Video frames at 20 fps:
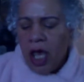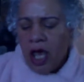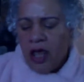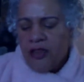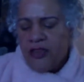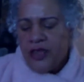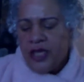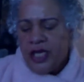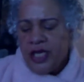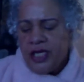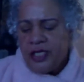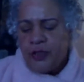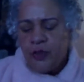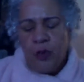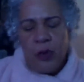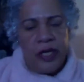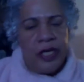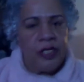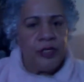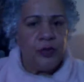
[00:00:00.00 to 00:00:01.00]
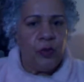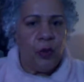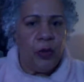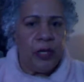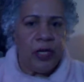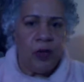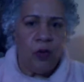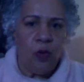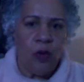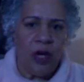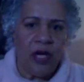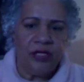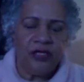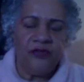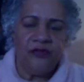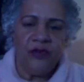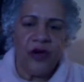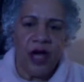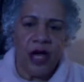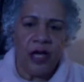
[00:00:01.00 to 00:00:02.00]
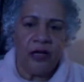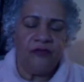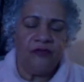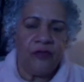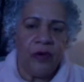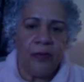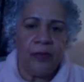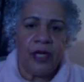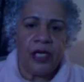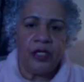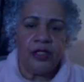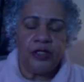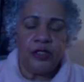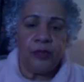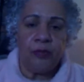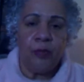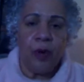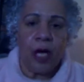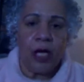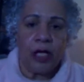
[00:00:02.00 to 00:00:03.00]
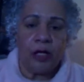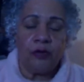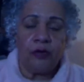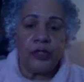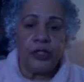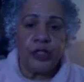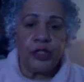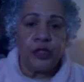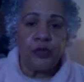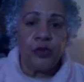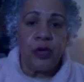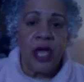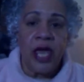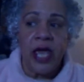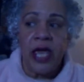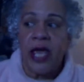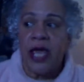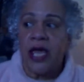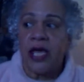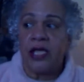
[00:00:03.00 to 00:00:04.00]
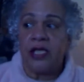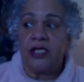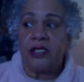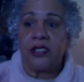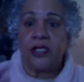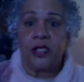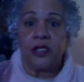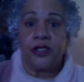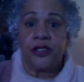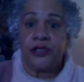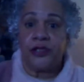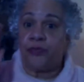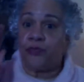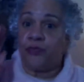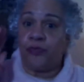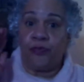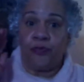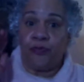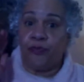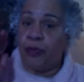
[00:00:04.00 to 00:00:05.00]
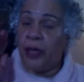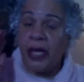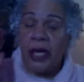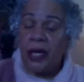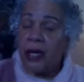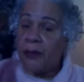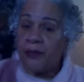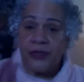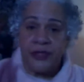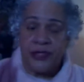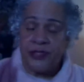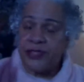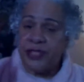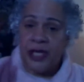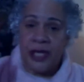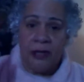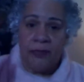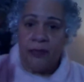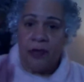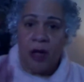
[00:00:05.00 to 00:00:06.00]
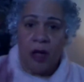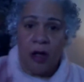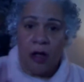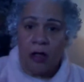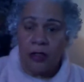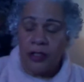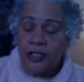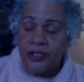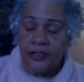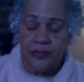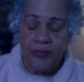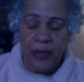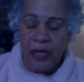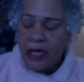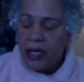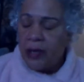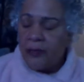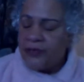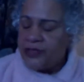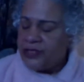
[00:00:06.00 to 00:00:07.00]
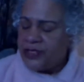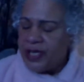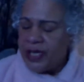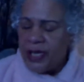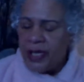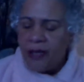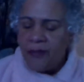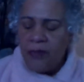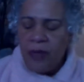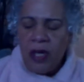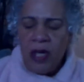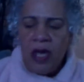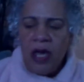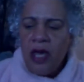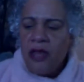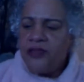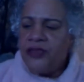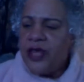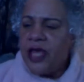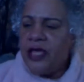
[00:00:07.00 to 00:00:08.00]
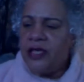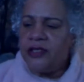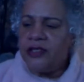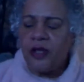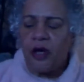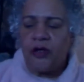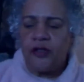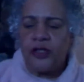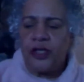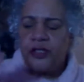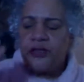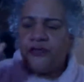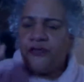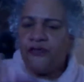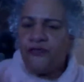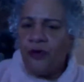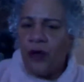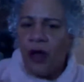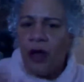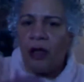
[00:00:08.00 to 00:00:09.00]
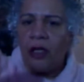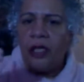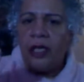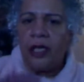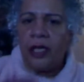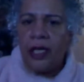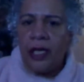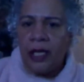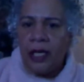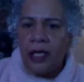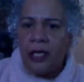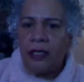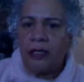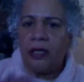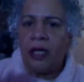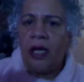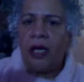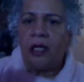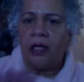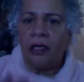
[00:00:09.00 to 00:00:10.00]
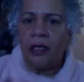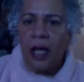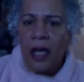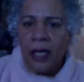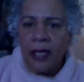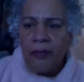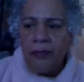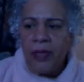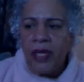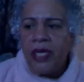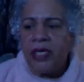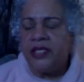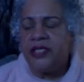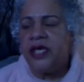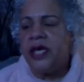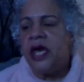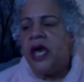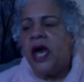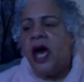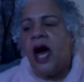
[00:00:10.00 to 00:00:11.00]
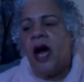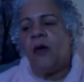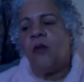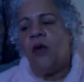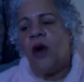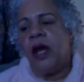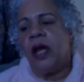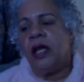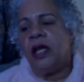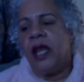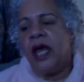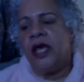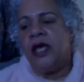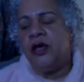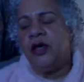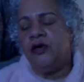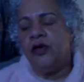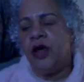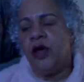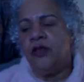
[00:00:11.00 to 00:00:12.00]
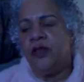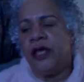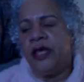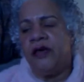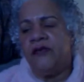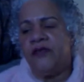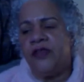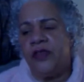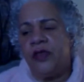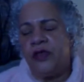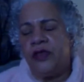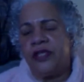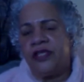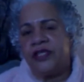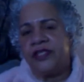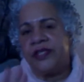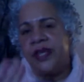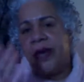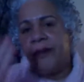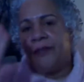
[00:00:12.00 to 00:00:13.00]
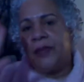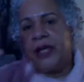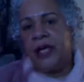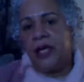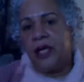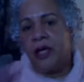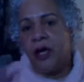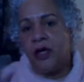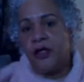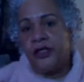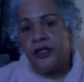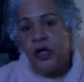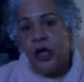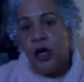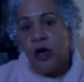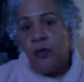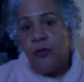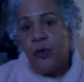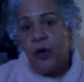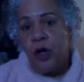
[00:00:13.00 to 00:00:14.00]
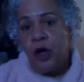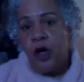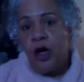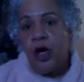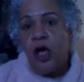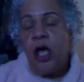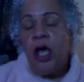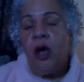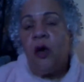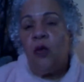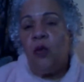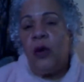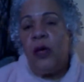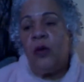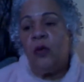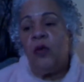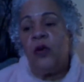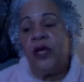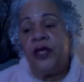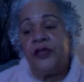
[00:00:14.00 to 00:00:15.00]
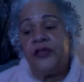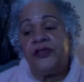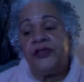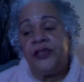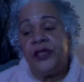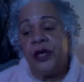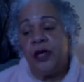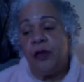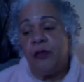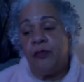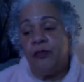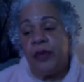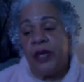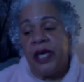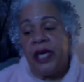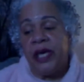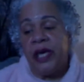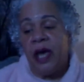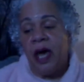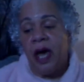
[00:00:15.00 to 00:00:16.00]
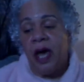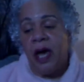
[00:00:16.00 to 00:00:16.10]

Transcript: The 2021 Divine Feminine Shamanic Retreat is just picking up steam, y'all. It's picking up steam. Things are just falling in alignment. I want to let you know that even though this is happening in October, we will still be